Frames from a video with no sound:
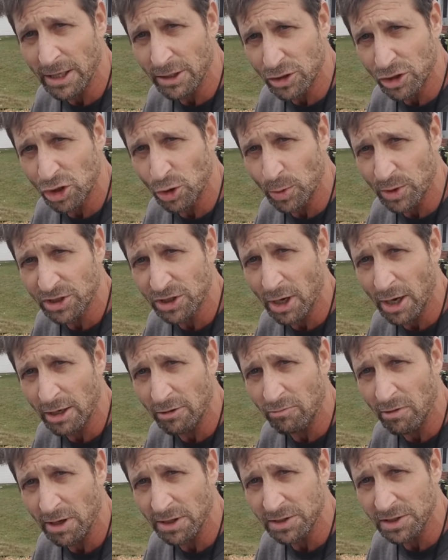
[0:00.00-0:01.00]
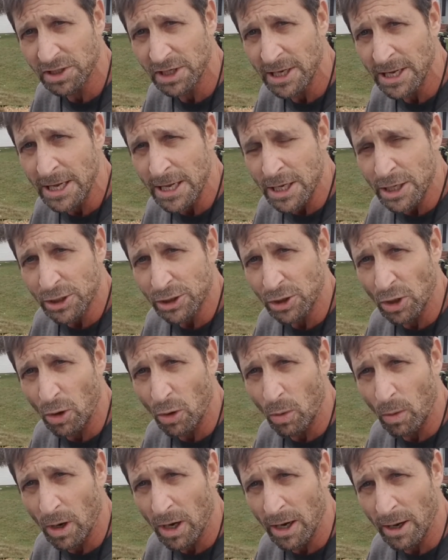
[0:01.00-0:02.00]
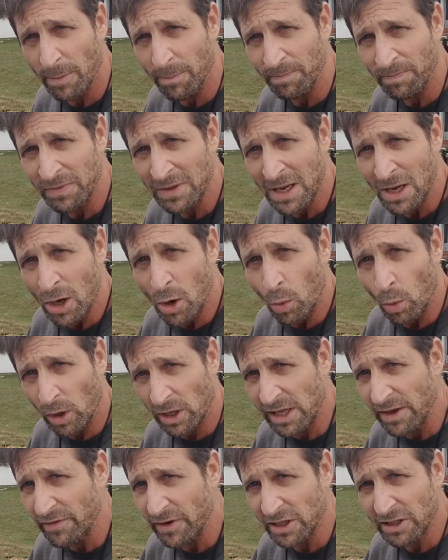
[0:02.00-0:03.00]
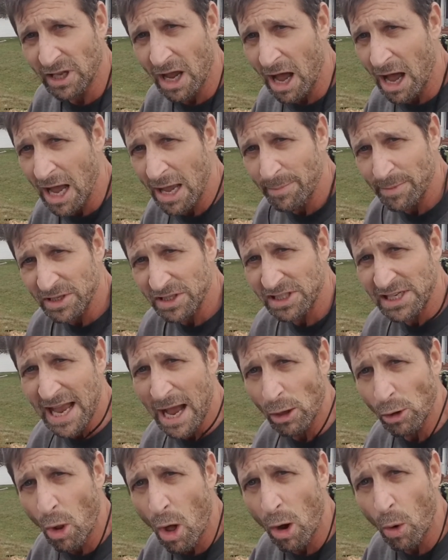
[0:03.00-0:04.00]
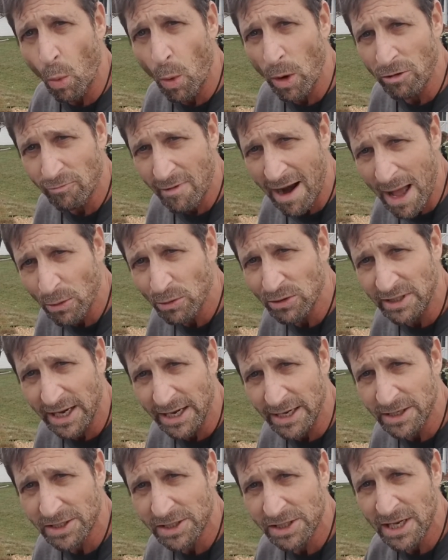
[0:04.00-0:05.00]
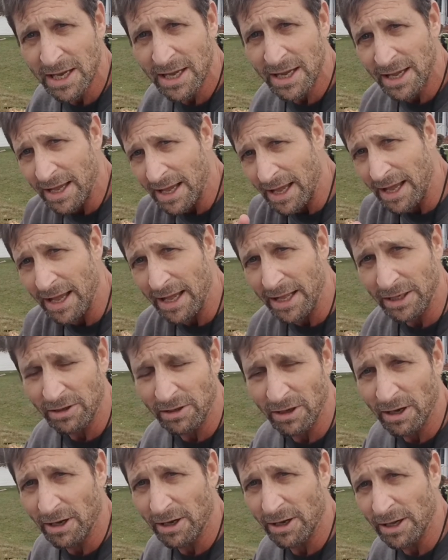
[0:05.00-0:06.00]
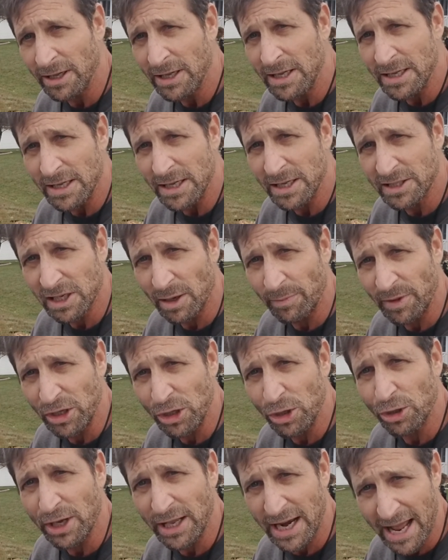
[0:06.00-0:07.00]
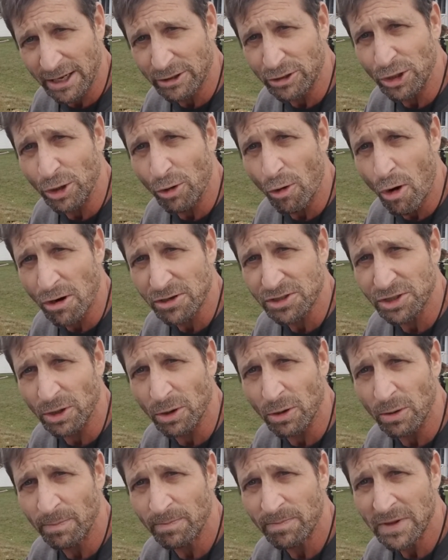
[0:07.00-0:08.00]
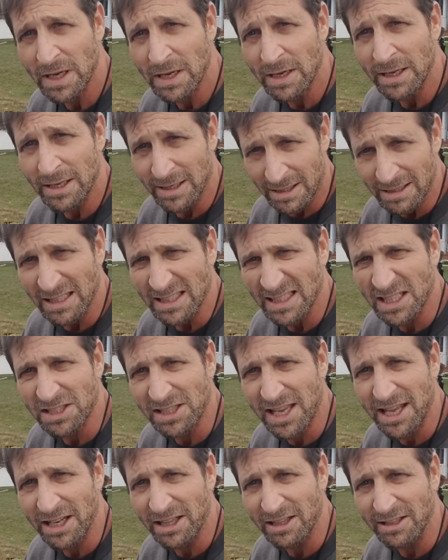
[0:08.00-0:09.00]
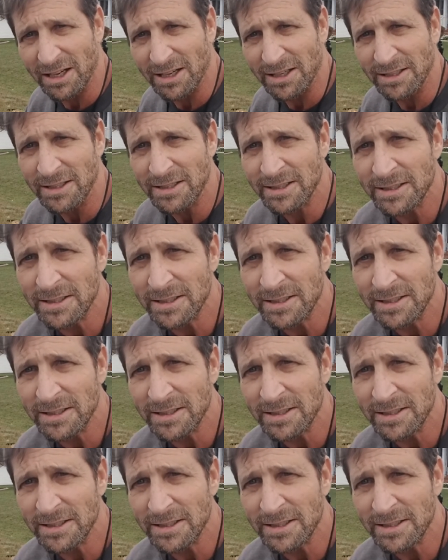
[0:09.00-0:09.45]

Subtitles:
suicide runs. So we'll give it a time and see how long one round takes, and it's something you could add to your arsenal. Let's get it done.